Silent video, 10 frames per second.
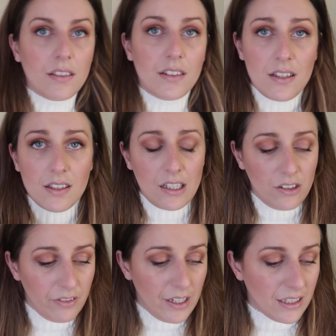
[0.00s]
This is
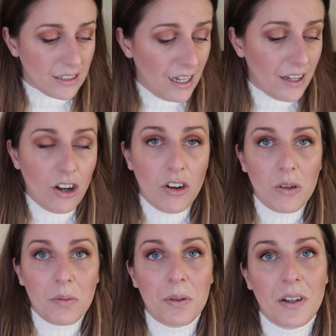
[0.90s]
kind of it. I
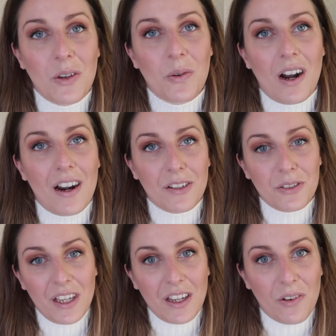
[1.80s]
hope you are
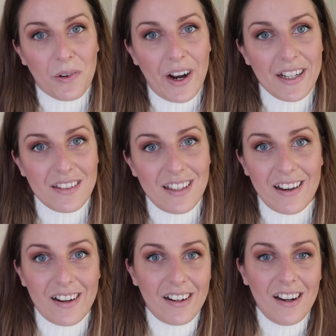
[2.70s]
doing alright there.